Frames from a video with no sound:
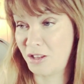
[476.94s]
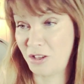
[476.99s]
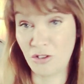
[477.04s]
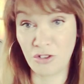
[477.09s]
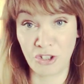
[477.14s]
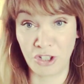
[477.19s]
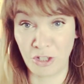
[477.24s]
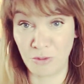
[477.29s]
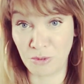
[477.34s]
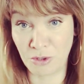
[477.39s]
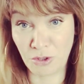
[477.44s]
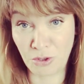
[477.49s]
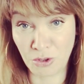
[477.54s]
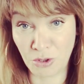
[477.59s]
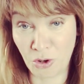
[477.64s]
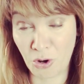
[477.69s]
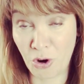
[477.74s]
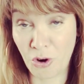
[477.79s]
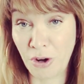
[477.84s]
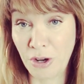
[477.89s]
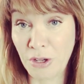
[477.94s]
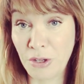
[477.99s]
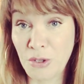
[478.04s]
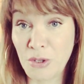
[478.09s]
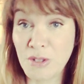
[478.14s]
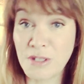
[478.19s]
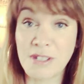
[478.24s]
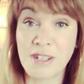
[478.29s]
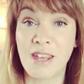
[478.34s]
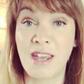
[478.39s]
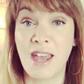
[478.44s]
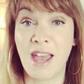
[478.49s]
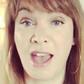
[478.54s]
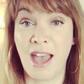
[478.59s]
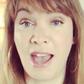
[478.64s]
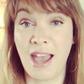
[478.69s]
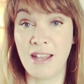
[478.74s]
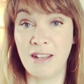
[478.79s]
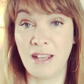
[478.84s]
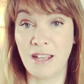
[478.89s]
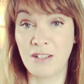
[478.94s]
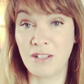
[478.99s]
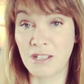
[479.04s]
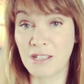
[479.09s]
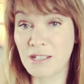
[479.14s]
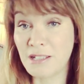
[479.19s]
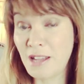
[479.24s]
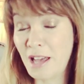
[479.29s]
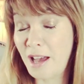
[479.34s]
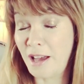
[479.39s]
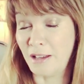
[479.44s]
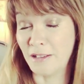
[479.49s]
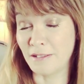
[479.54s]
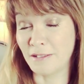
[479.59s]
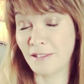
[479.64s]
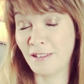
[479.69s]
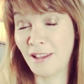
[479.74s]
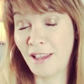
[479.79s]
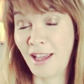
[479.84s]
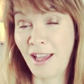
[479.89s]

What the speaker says: YouTube tutorials and just learn.